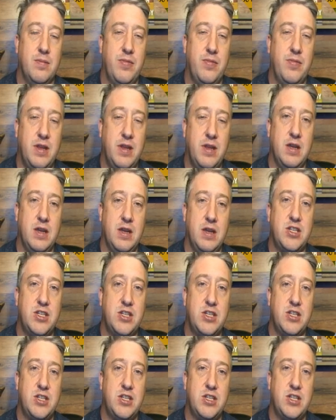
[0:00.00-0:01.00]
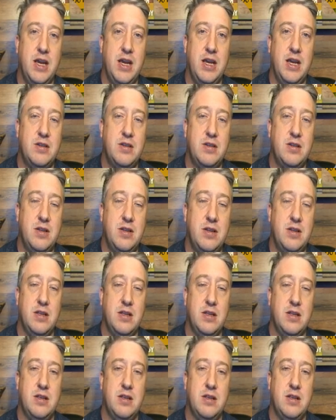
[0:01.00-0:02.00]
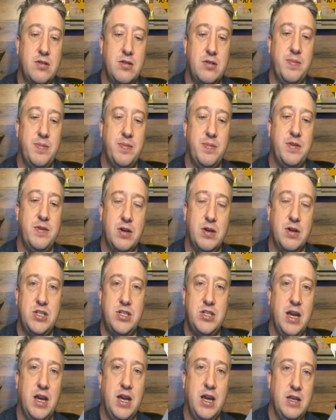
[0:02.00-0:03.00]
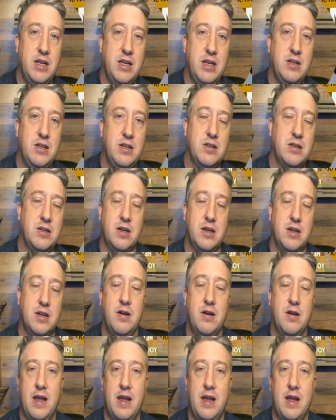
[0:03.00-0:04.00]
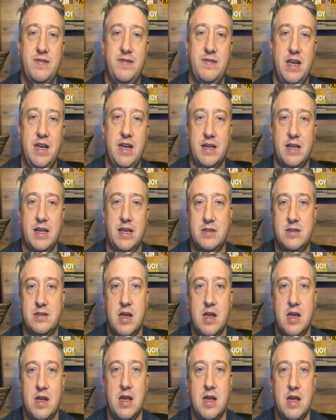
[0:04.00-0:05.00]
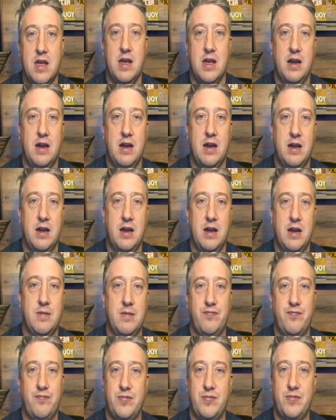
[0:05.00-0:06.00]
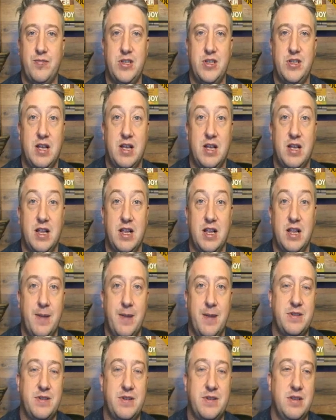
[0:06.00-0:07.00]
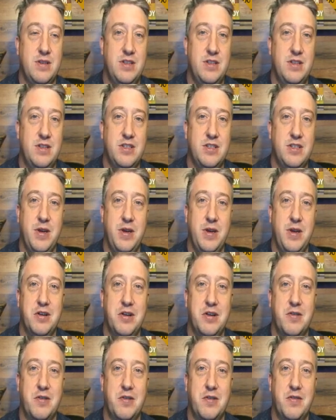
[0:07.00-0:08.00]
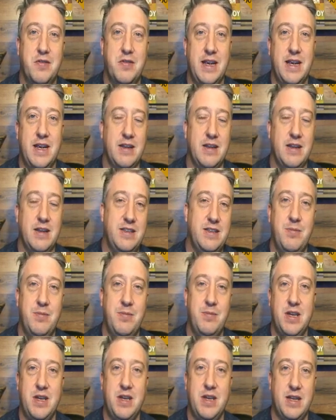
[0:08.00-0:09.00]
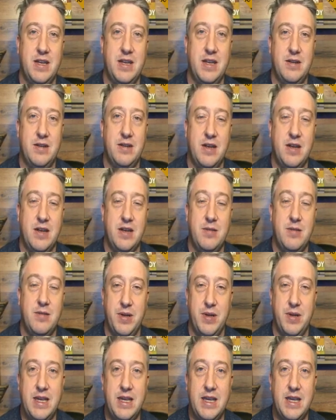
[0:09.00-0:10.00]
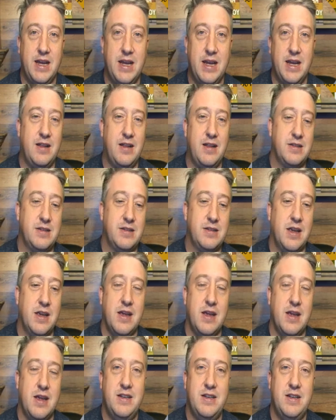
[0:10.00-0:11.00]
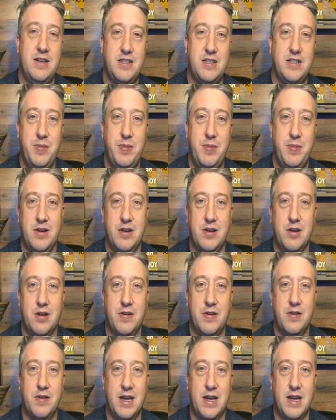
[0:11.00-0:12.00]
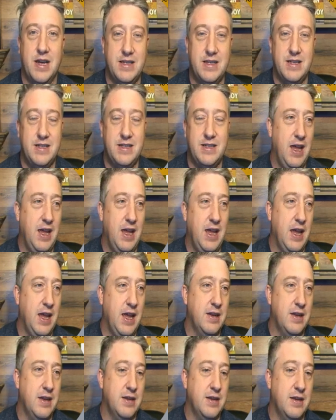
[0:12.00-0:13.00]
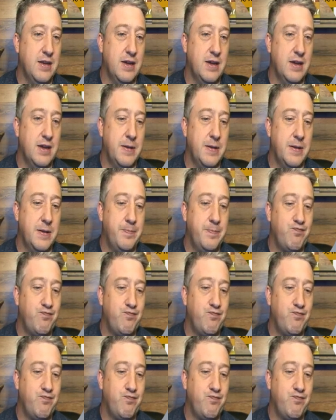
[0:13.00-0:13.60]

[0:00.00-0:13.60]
the exchange, the crypto exchange, uh, FTX, uh, just collapsed and disappeared overnight, and 10 million, 10 billion dollars disappeared overnight, and um,